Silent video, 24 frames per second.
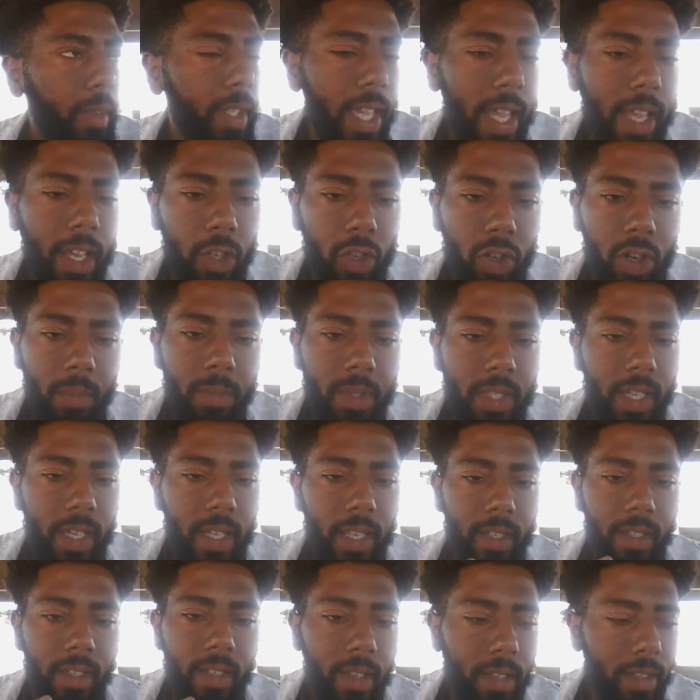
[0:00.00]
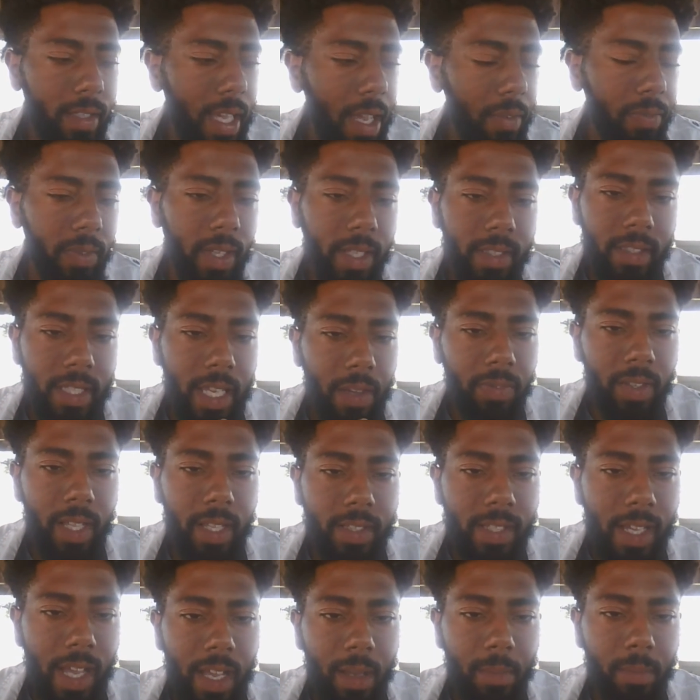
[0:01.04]
yeah, you know what I'm saying? Definitely, it's definitely
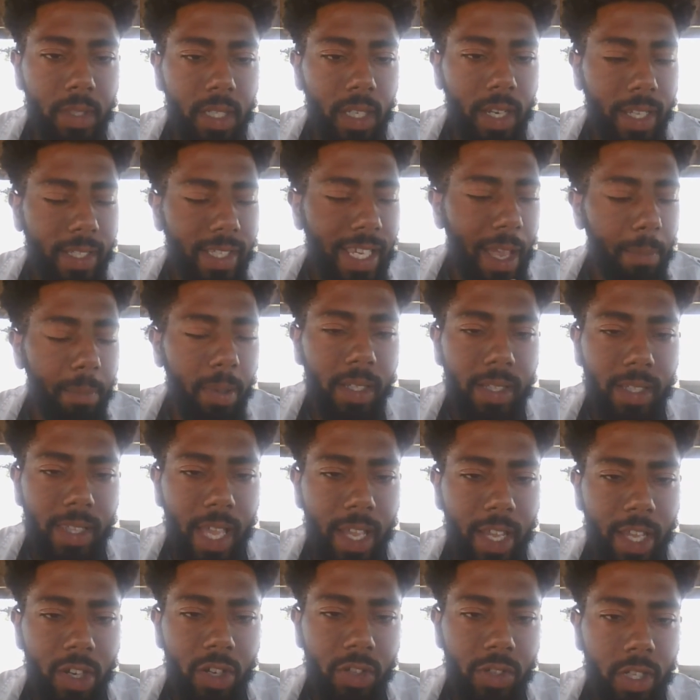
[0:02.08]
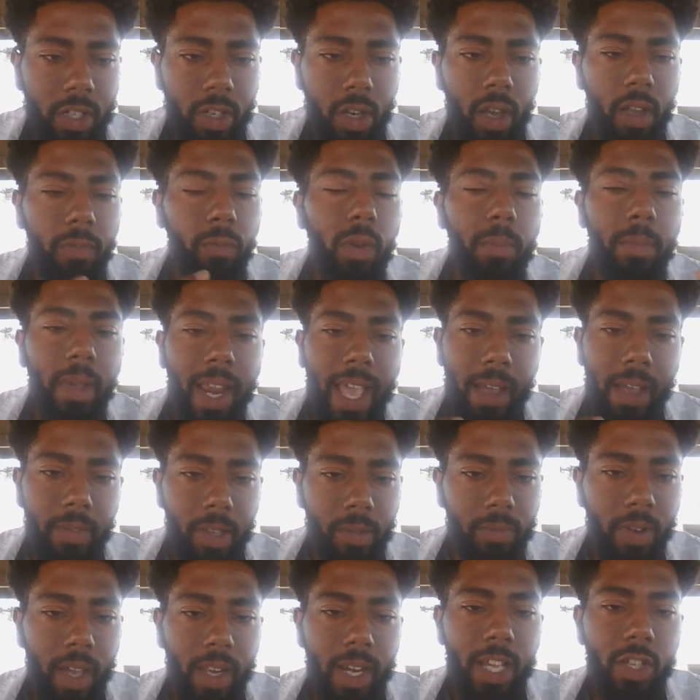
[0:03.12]
a time to like tap into that energy. Like if we've been
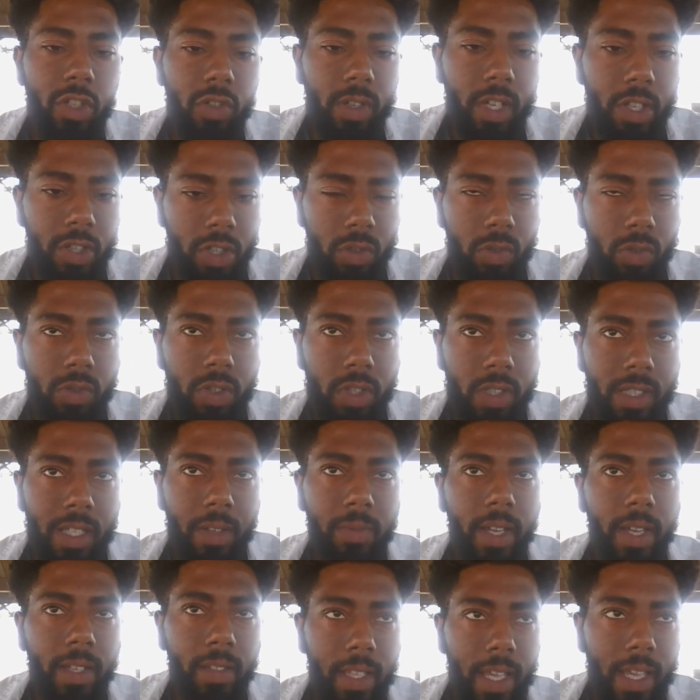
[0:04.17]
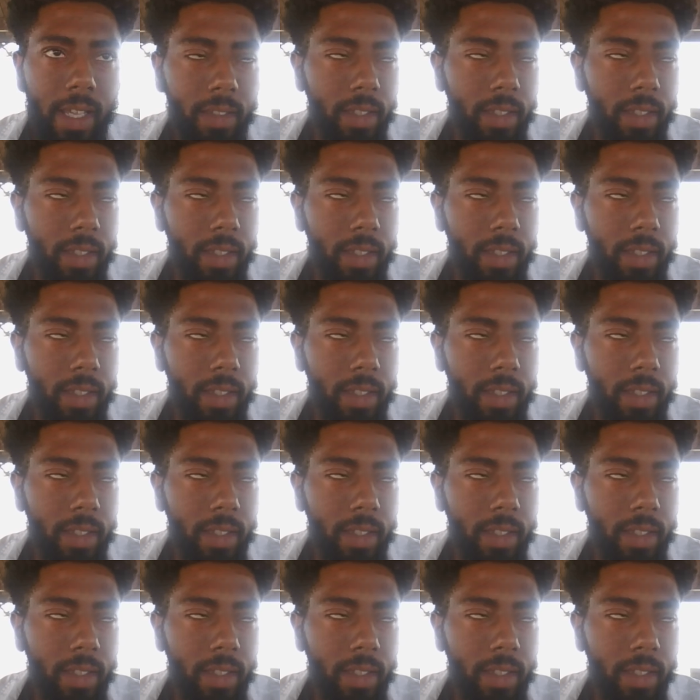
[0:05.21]
having financial issues and stuff like